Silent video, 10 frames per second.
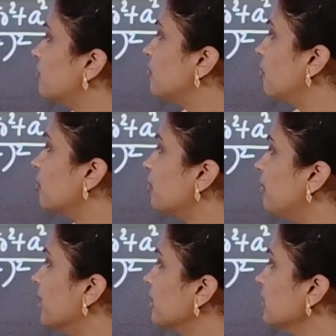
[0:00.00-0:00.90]
4
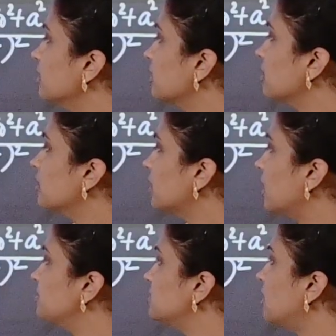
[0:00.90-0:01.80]
pi
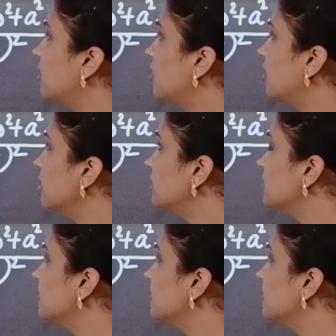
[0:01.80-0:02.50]
epsilon naught